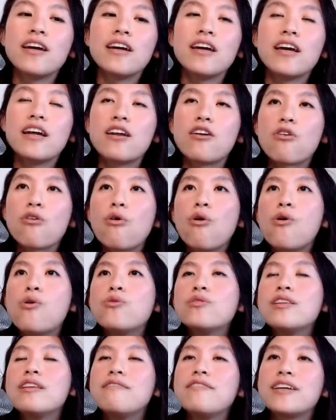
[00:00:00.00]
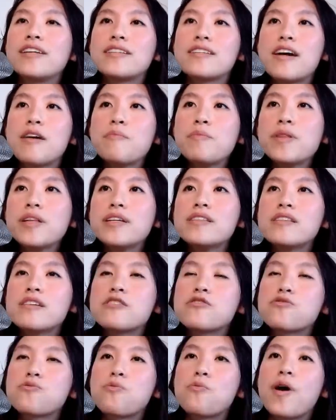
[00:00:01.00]
in our own living templates
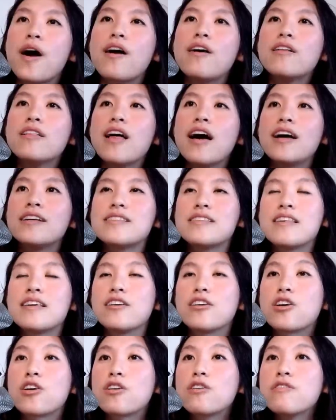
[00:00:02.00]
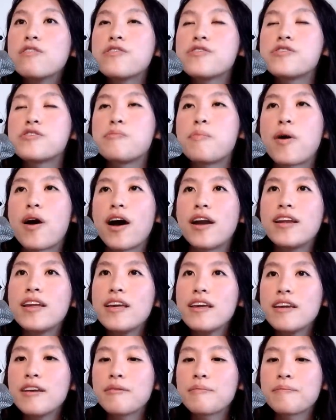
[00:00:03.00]
as well as the earth's body.